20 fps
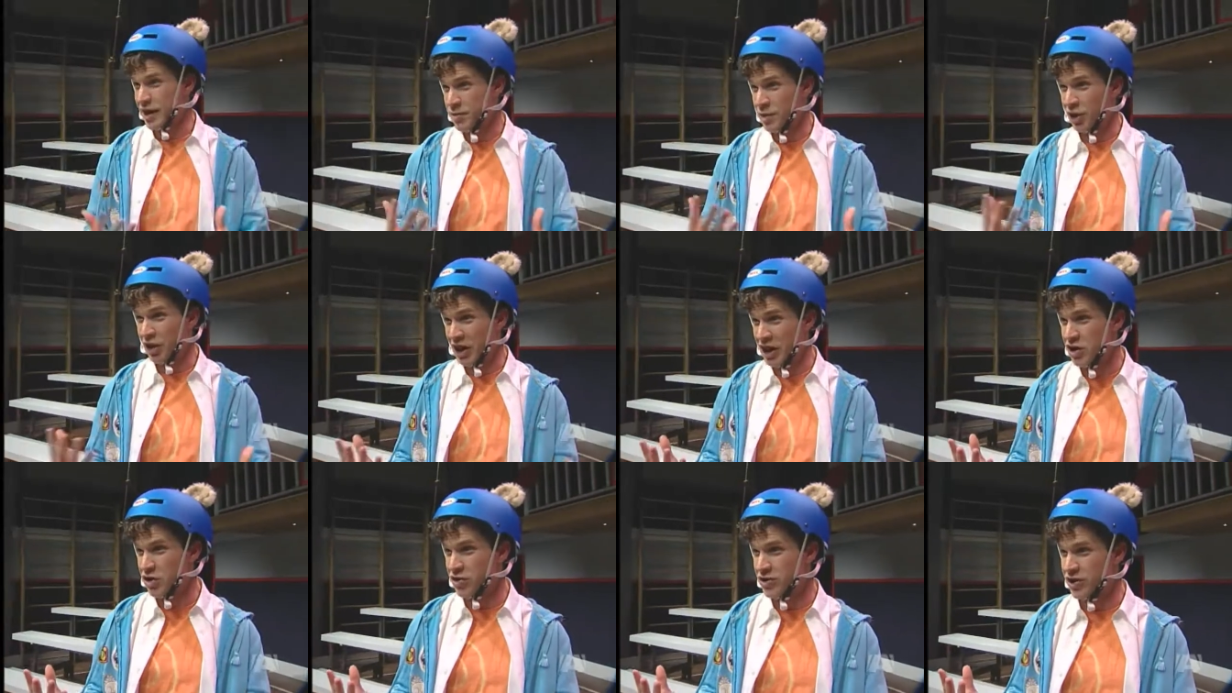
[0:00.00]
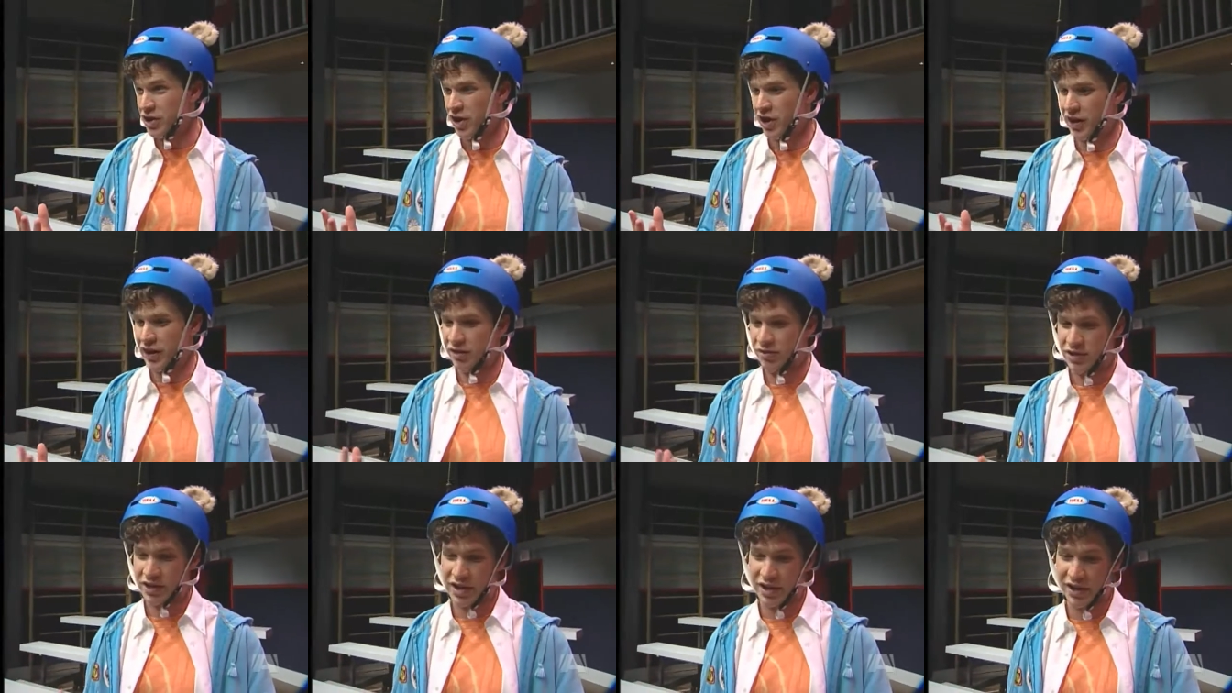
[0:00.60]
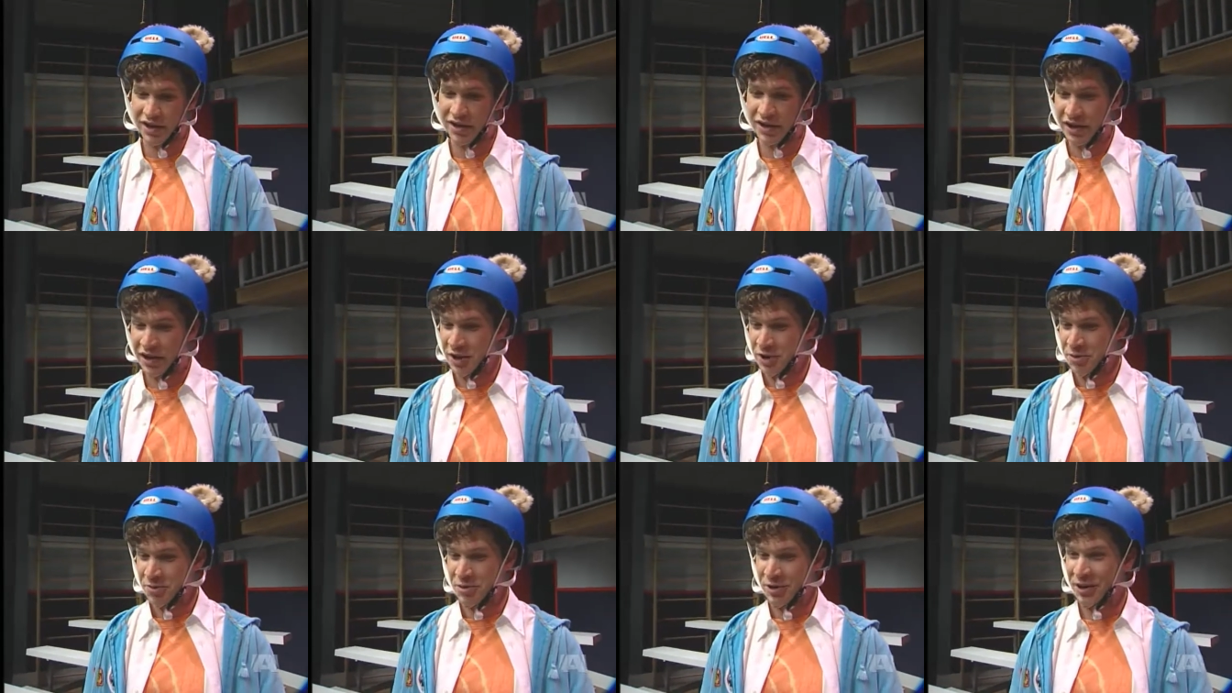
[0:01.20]
bear ears on it uh,
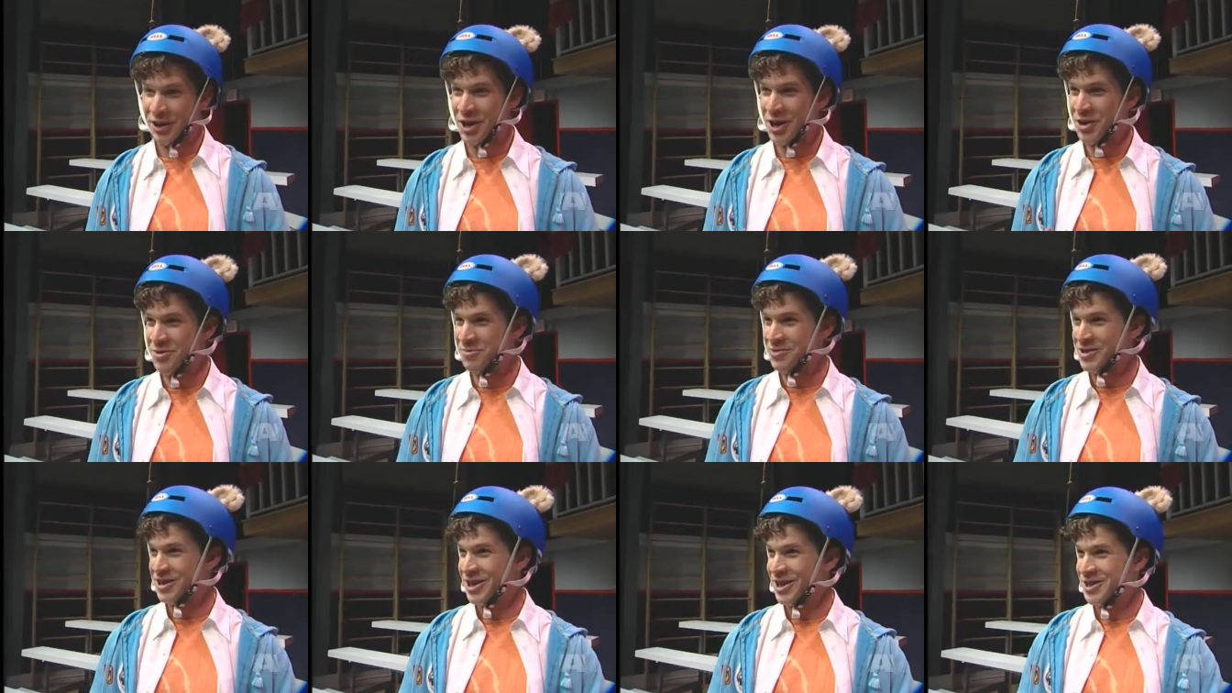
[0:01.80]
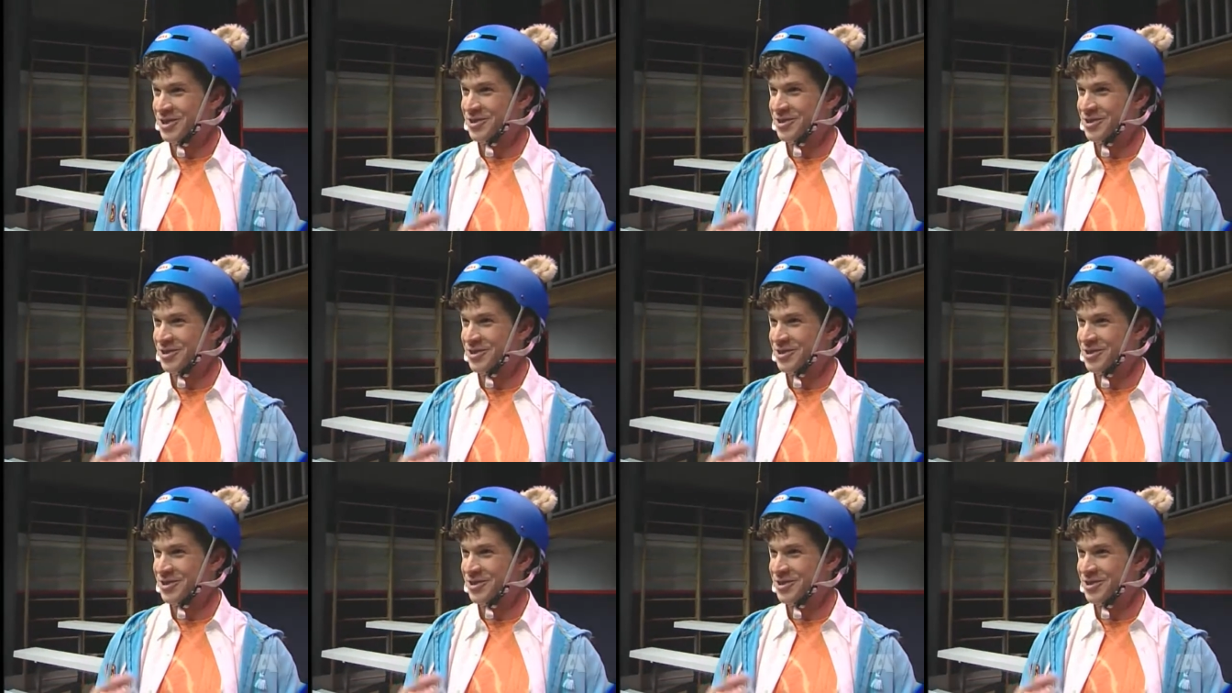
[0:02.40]
really helps kind of